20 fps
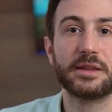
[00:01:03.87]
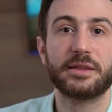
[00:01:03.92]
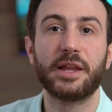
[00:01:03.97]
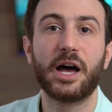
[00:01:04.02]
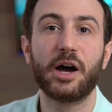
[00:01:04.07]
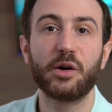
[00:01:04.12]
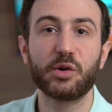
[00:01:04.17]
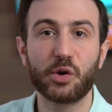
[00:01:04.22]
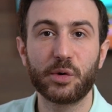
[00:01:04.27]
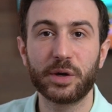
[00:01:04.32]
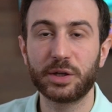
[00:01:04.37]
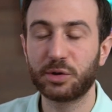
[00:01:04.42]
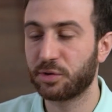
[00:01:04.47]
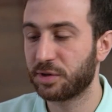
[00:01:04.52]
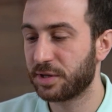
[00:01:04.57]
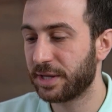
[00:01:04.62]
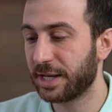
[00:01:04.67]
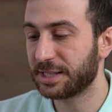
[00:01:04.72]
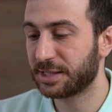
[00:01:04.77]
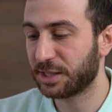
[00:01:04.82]
Now going to
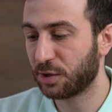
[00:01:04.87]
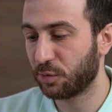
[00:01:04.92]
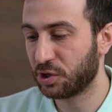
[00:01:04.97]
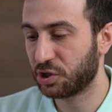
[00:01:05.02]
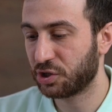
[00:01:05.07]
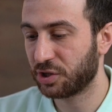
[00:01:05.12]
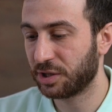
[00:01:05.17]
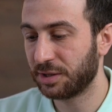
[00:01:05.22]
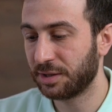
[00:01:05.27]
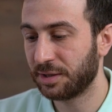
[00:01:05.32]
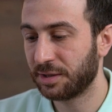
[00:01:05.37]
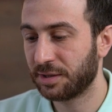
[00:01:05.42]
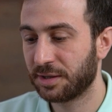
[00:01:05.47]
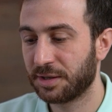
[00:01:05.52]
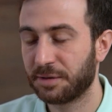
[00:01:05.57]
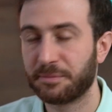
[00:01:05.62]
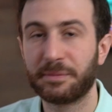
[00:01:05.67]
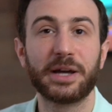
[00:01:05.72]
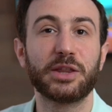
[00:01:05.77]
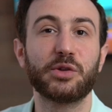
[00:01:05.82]
the next question.
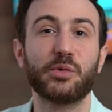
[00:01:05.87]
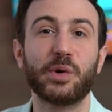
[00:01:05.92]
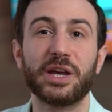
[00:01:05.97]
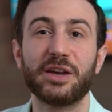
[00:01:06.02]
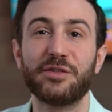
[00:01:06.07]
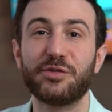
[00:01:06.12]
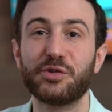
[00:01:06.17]
By the way,